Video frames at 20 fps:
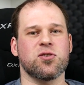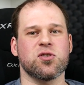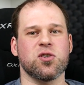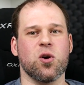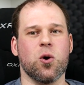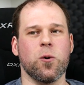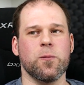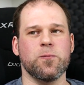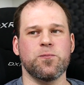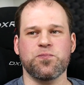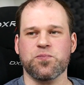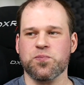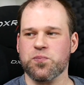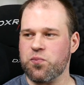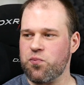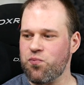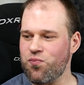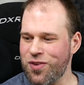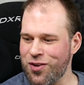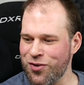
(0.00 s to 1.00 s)
So
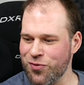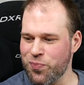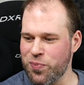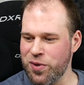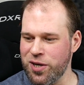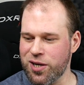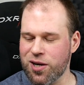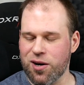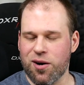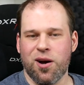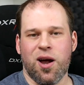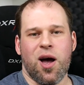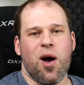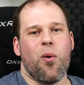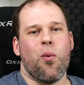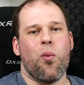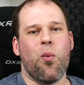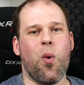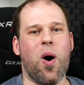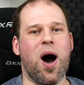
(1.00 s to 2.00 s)
speaker,
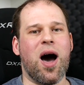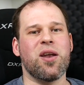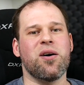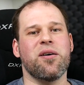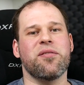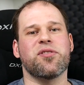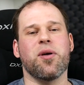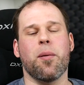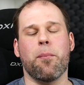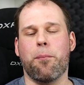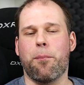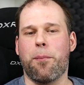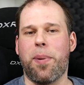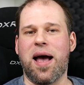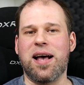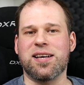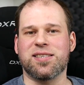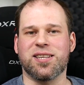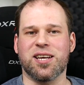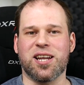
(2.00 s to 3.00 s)
one of the
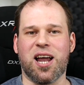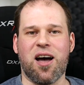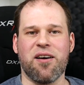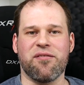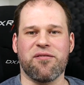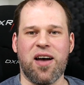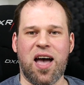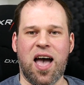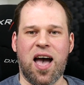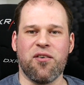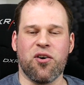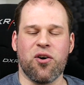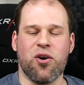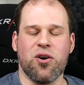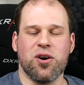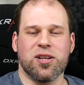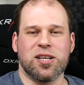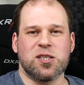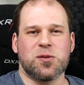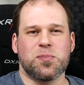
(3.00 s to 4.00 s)
best that I've ever
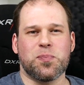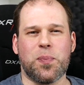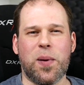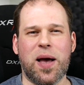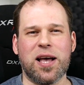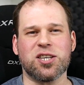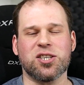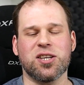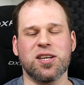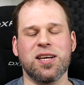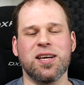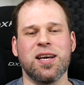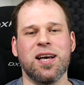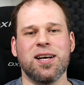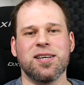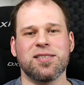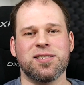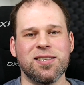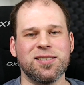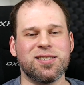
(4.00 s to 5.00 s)
heard, especially
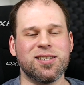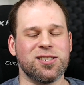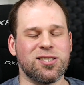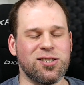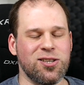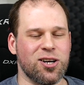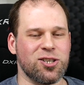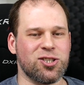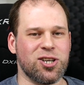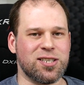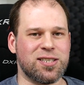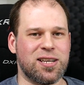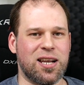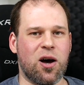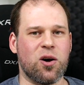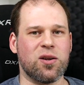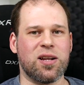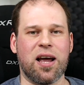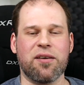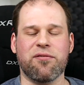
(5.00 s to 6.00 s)
since it's not just
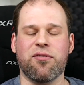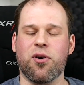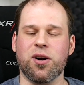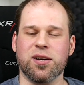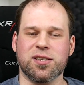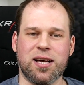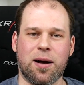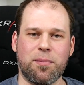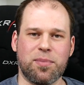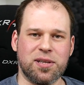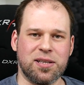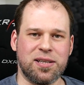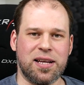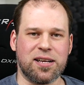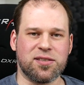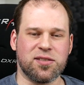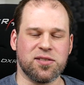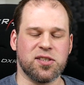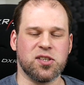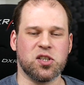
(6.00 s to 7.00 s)
loud like for example the
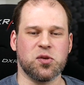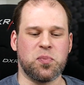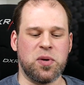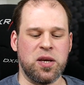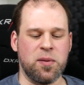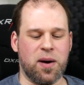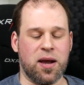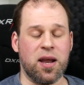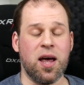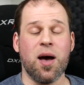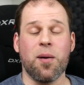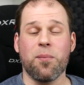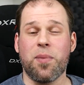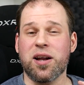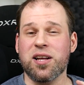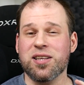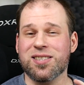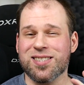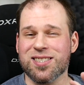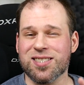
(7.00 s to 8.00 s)
Nexus 6P,
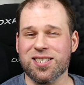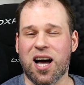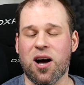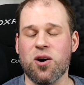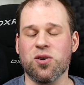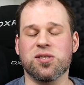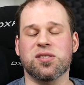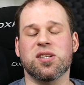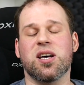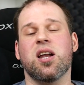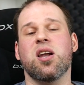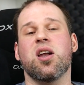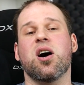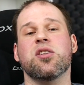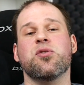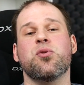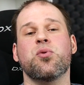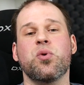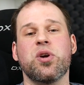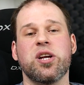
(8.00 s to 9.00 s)
but it sounds a
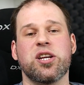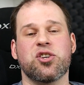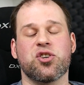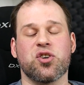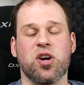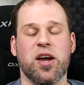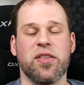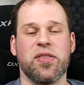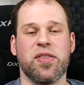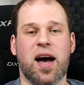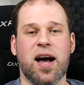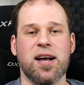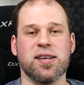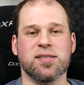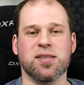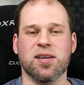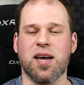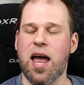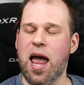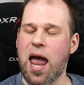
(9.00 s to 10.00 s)
lot richer and
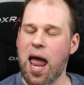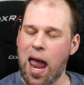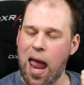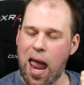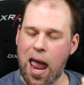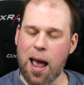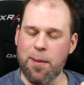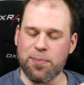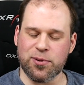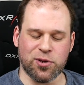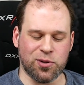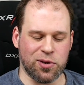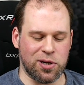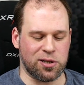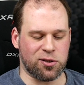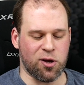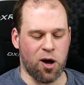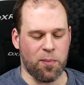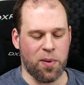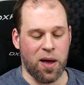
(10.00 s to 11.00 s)
nicer.
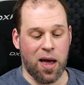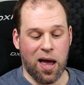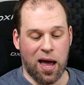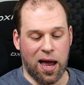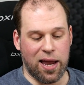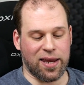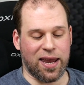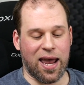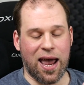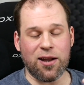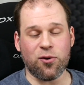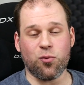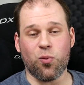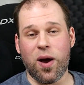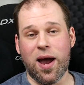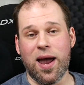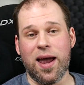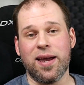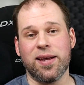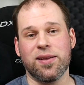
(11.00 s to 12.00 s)
Absolutely top. I can't
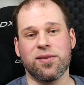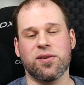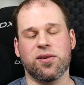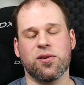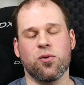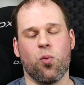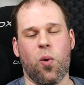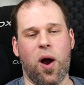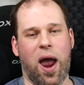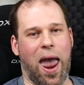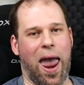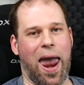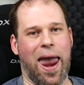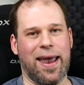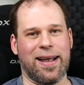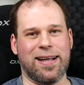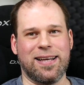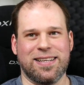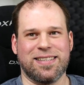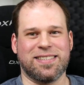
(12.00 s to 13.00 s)
wait.
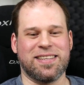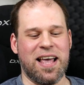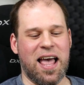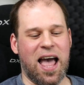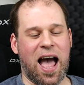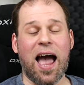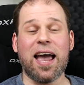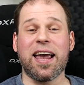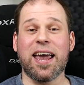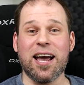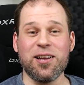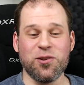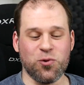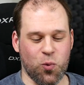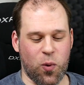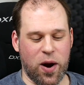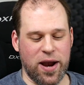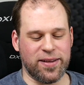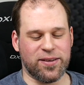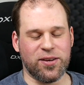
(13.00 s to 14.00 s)
I can't
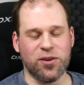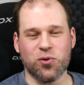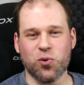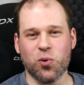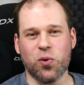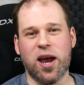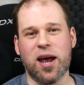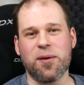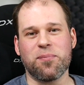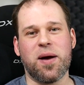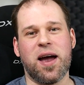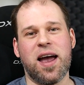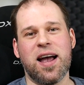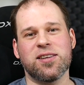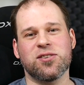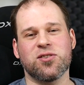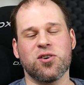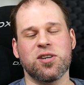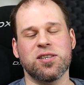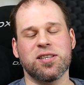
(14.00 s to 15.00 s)
wait to get my
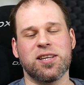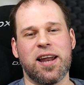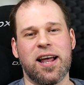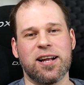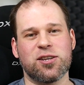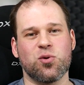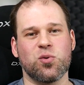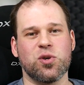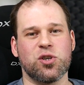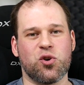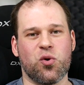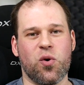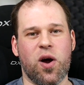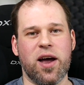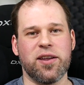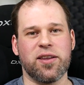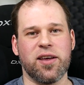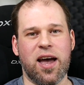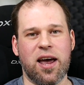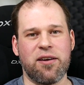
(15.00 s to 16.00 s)
hands on it and actually
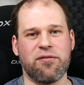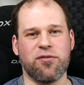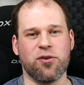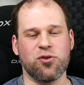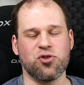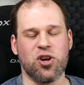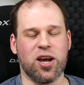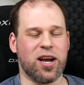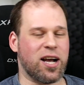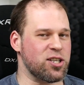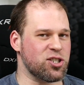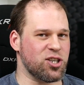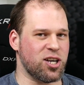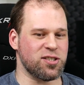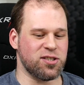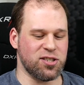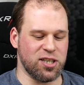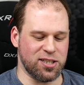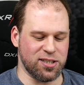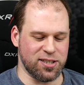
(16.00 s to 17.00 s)
try the headphone jack. I
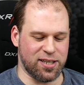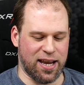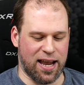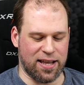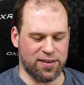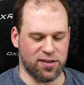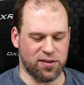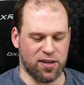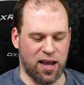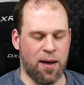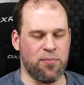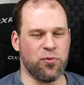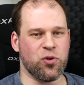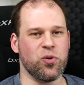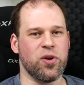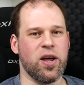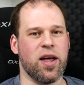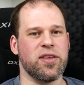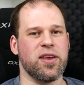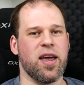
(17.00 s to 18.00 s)
just didn't get the time
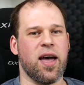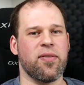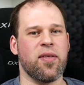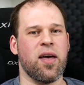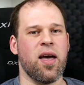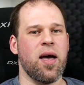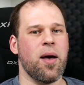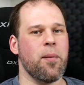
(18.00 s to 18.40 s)
to that yet.